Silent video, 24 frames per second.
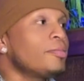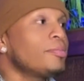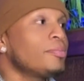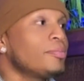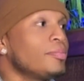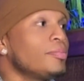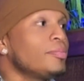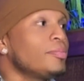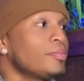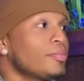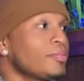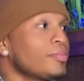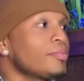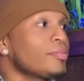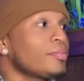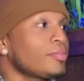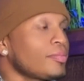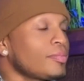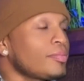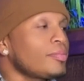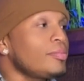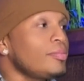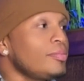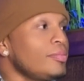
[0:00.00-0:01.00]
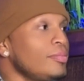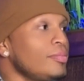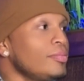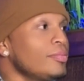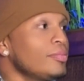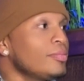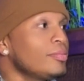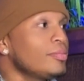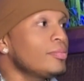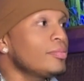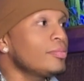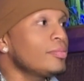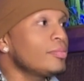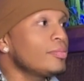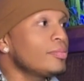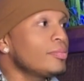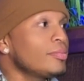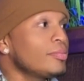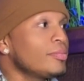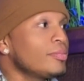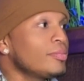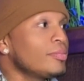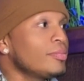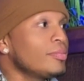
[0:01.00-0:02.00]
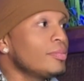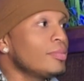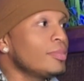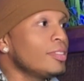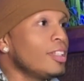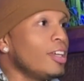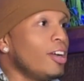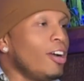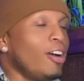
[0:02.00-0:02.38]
That's really cool. And you didn't speak English back then.